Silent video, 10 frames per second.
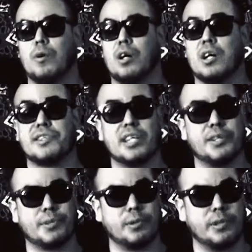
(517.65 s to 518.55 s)
our
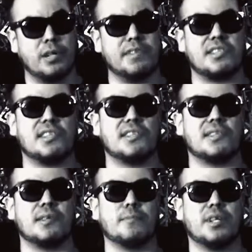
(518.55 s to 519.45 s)
central nervous
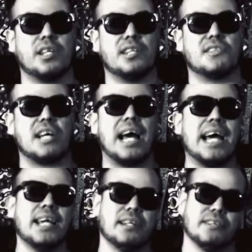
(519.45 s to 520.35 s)
system is
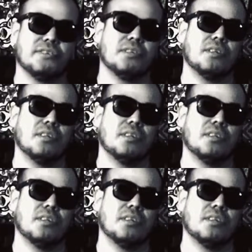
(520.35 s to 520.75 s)
heightened.